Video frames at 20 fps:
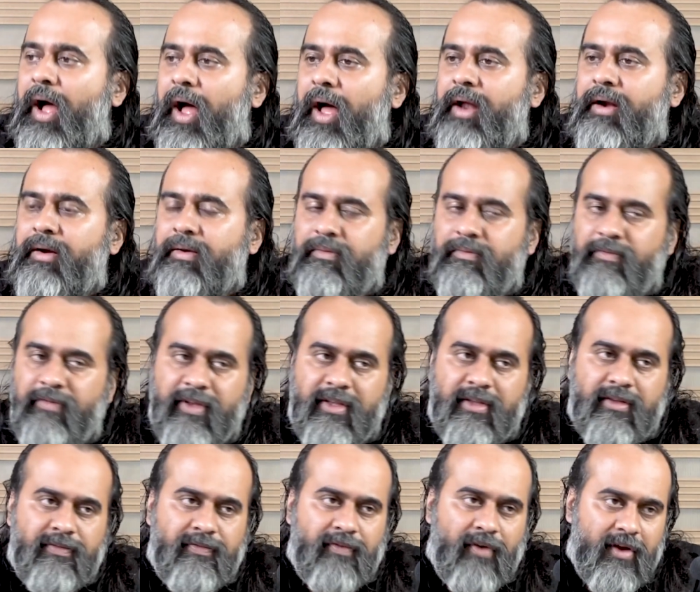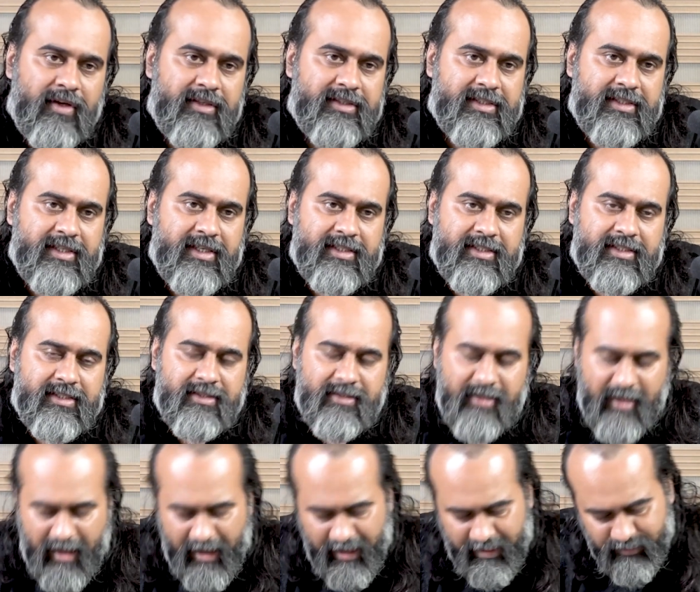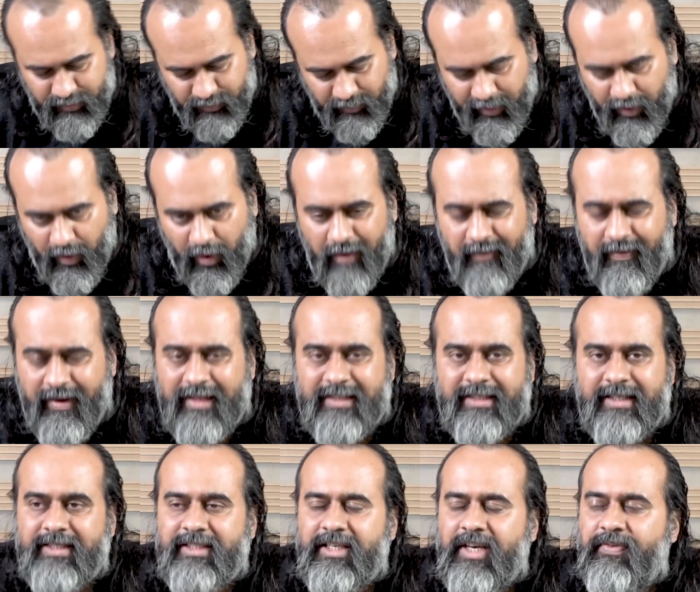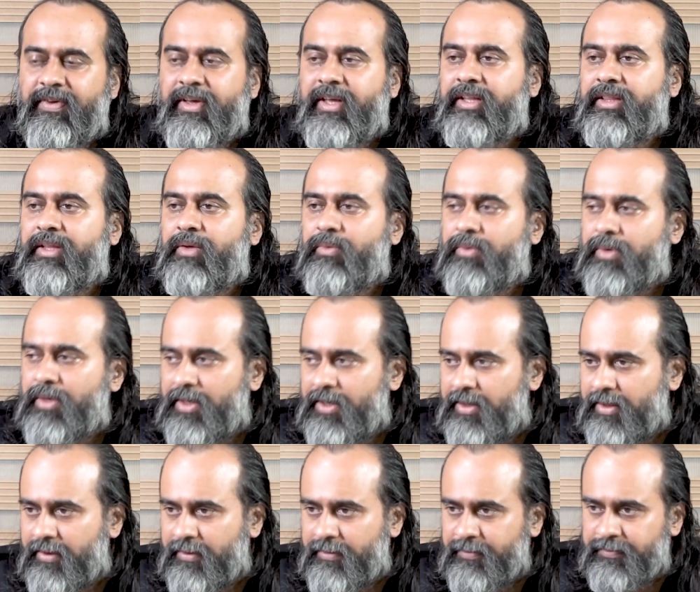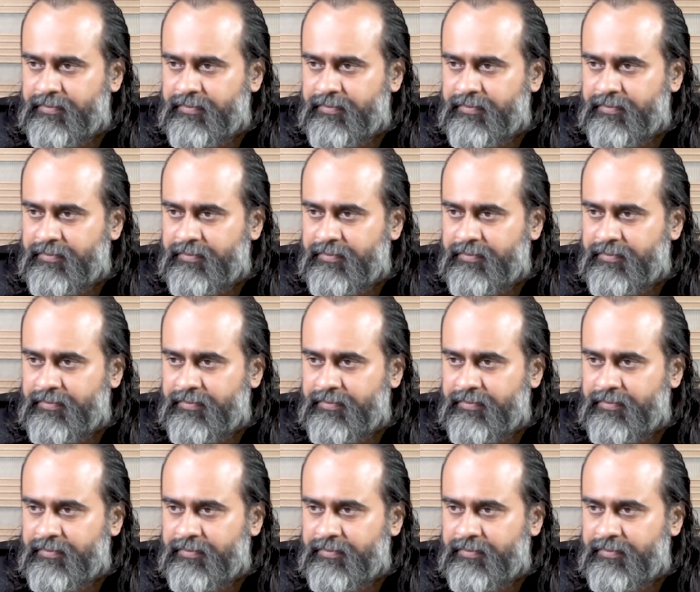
are with falseness, as one always is living in the world,